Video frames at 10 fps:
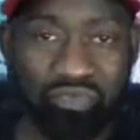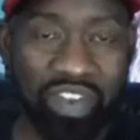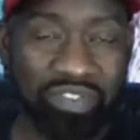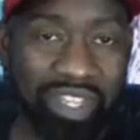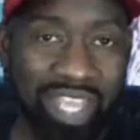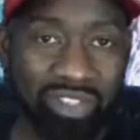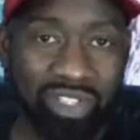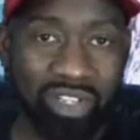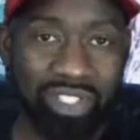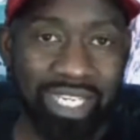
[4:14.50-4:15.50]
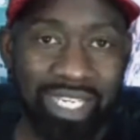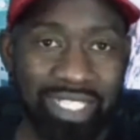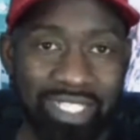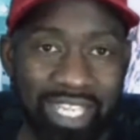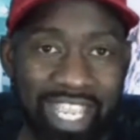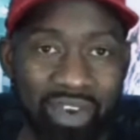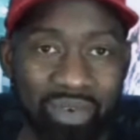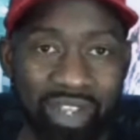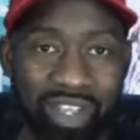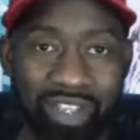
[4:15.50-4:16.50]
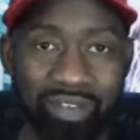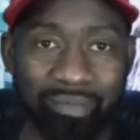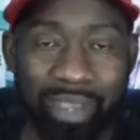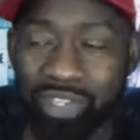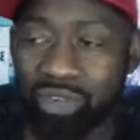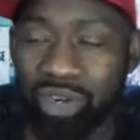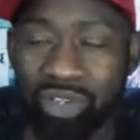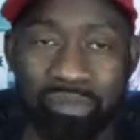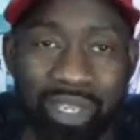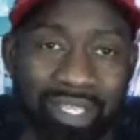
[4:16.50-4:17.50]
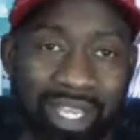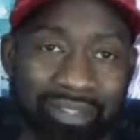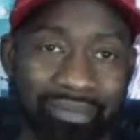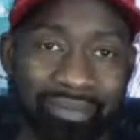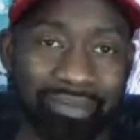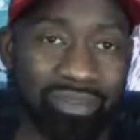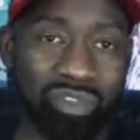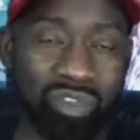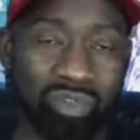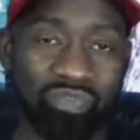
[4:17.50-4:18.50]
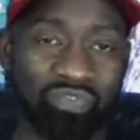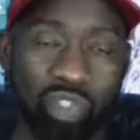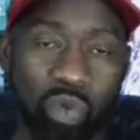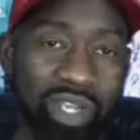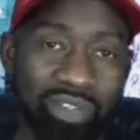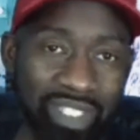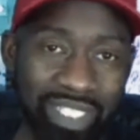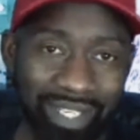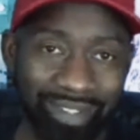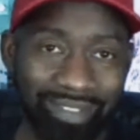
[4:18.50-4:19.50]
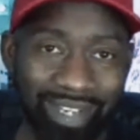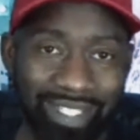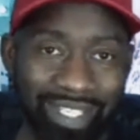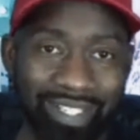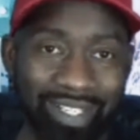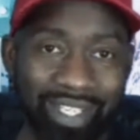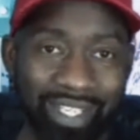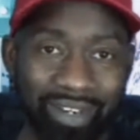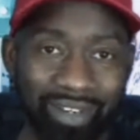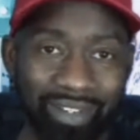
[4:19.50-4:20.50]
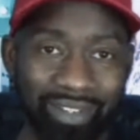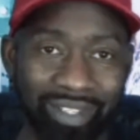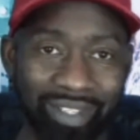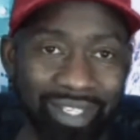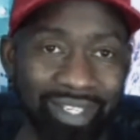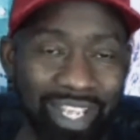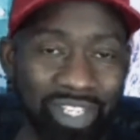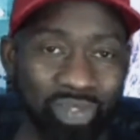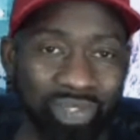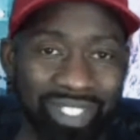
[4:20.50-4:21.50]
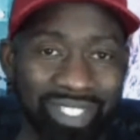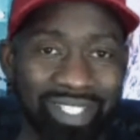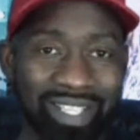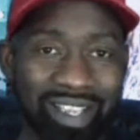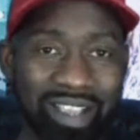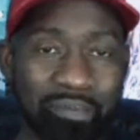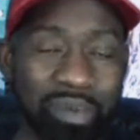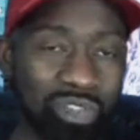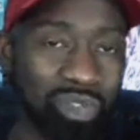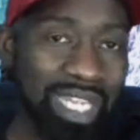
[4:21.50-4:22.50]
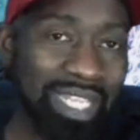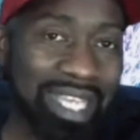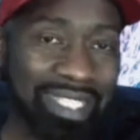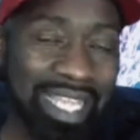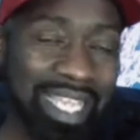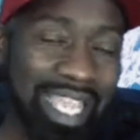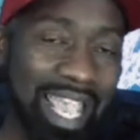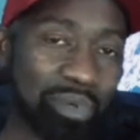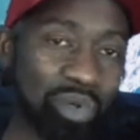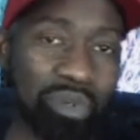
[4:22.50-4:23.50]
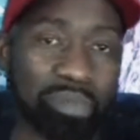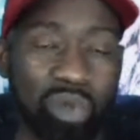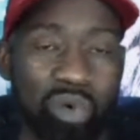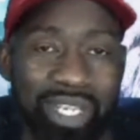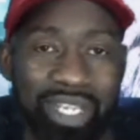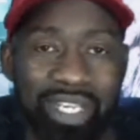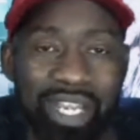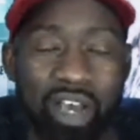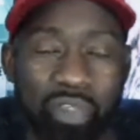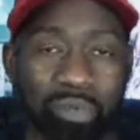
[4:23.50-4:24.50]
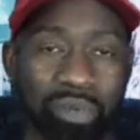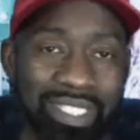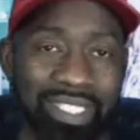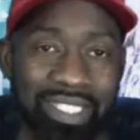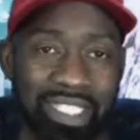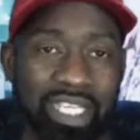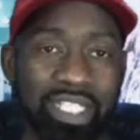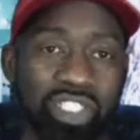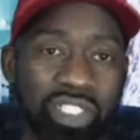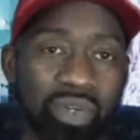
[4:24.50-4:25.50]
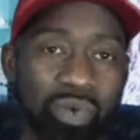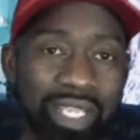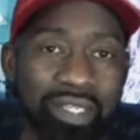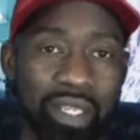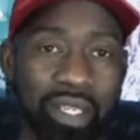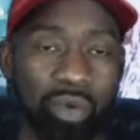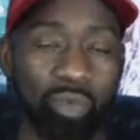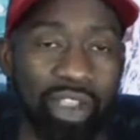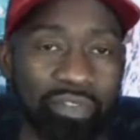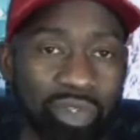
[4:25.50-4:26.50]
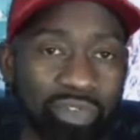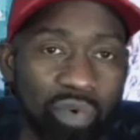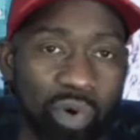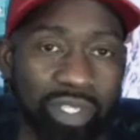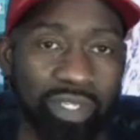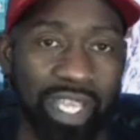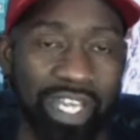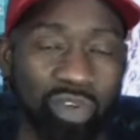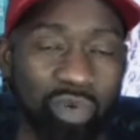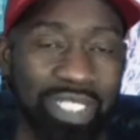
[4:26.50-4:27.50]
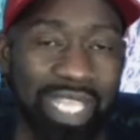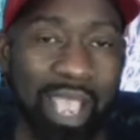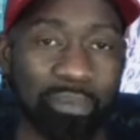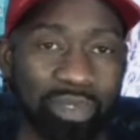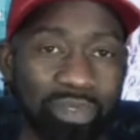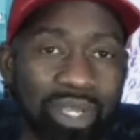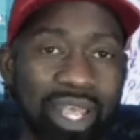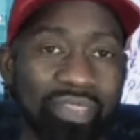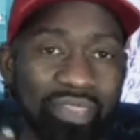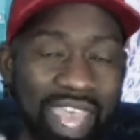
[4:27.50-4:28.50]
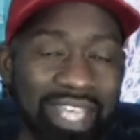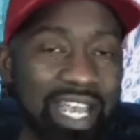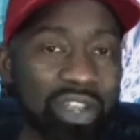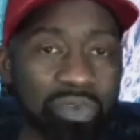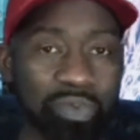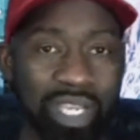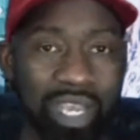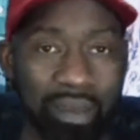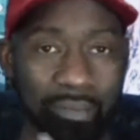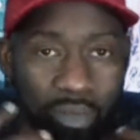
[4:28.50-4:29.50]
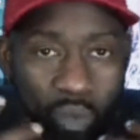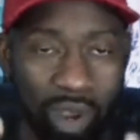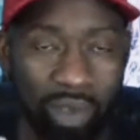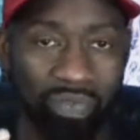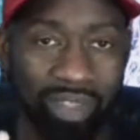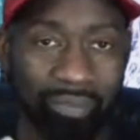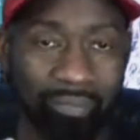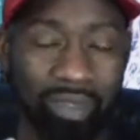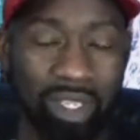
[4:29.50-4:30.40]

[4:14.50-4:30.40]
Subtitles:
$15,000 sitting in this account, man, you're gonna only make like 12 cents at the end of the year in interest. But you take that same capital, deploy it in other places, it's going to generate revenue for you and increase capital. That's how you become wealthy.